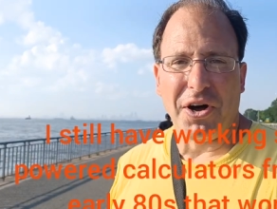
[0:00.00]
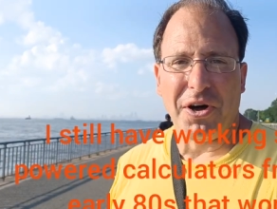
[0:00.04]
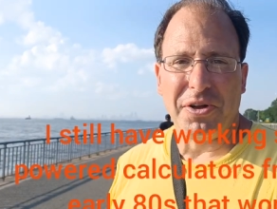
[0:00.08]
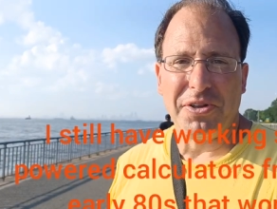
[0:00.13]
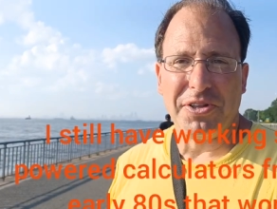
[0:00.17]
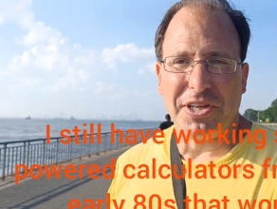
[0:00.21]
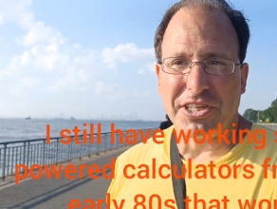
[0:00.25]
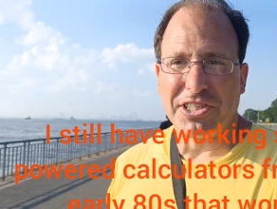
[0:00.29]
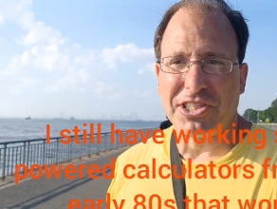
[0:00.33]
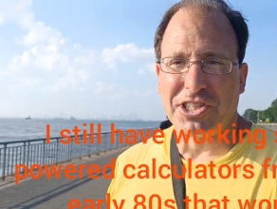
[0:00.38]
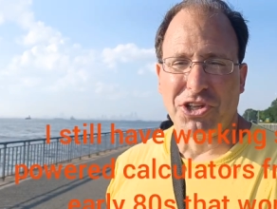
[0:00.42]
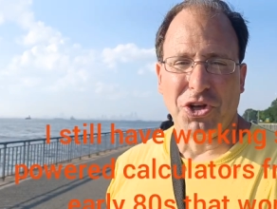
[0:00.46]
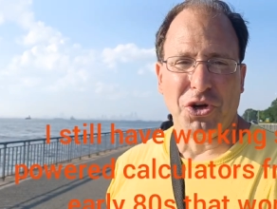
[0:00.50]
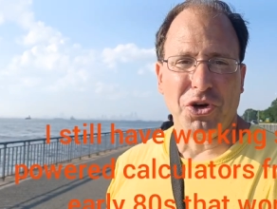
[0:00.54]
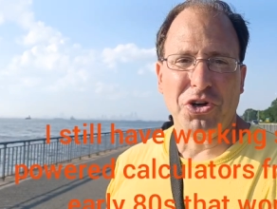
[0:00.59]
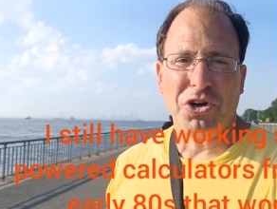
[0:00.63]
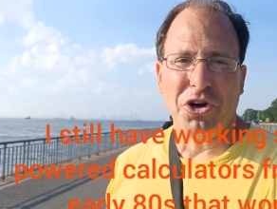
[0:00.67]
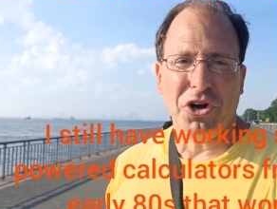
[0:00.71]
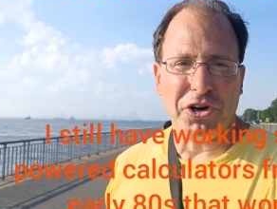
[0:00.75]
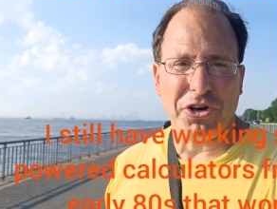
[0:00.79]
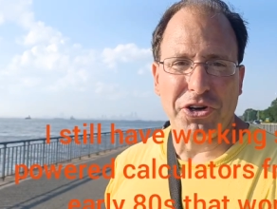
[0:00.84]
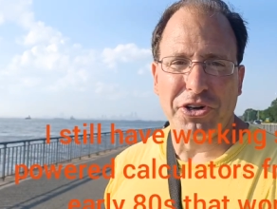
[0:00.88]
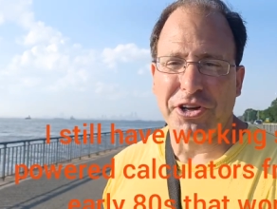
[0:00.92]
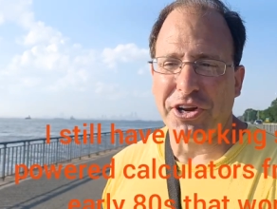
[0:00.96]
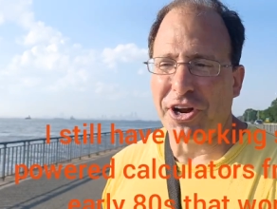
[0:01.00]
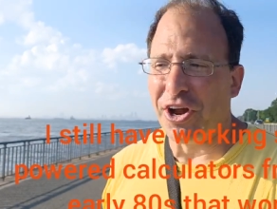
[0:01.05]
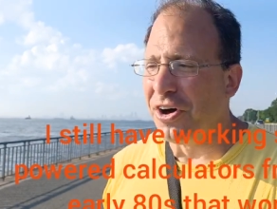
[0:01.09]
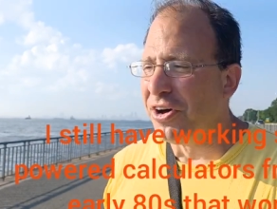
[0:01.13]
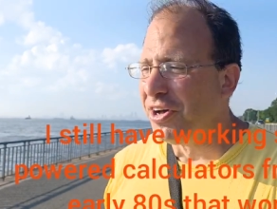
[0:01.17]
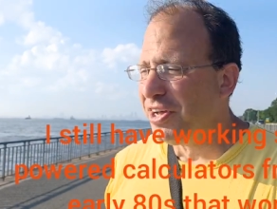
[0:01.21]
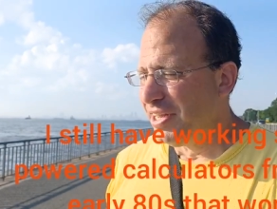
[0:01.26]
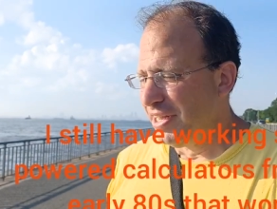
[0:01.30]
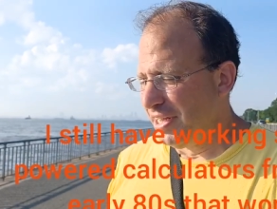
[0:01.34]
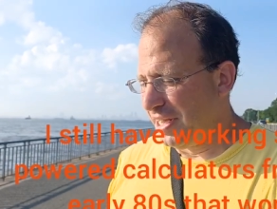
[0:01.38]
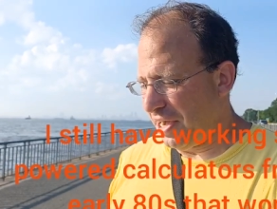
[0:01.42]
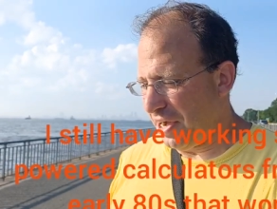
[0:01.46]
they're still good, you know.
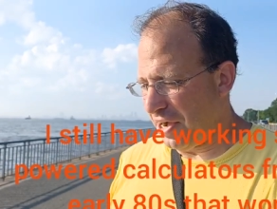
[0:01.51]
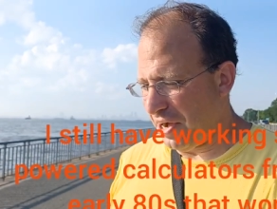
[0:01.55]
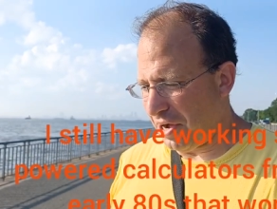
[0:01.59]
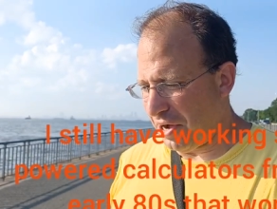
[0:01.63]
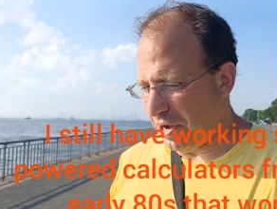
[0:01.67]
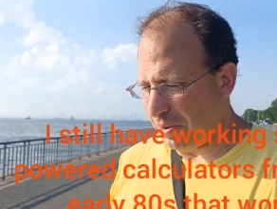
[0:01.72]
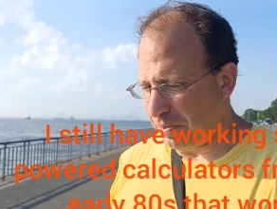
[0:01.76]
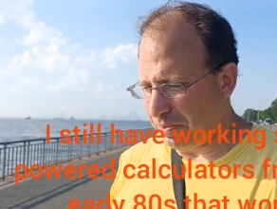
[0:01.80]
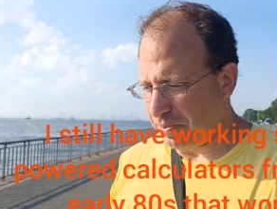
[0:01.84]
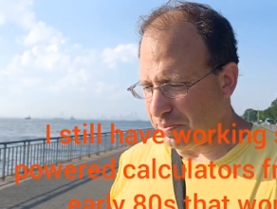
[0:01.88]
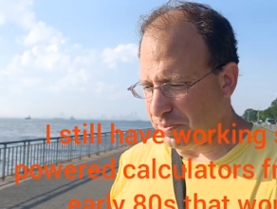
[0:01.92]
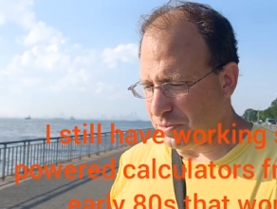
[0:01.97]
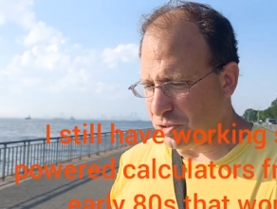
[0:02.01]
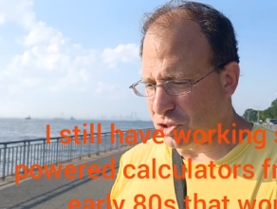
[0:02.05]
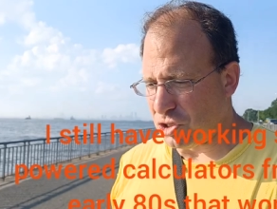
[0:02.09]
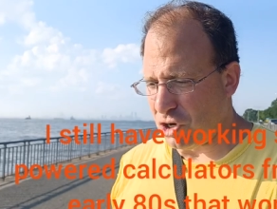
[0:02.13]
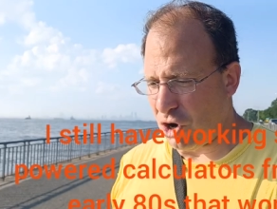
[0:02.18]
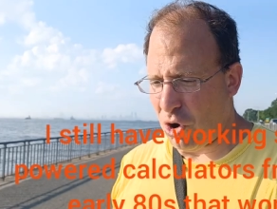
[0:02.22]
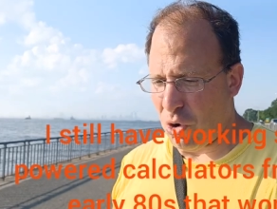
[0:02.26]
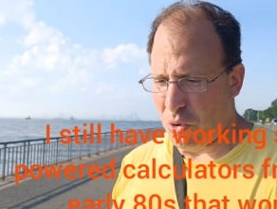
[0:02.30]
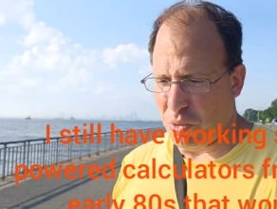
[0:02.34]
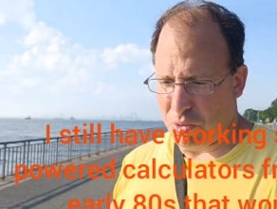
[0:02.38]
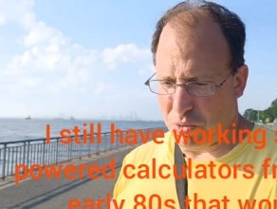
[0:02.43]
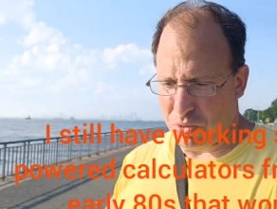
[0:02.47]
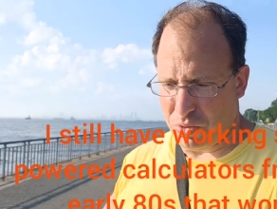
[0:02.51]
So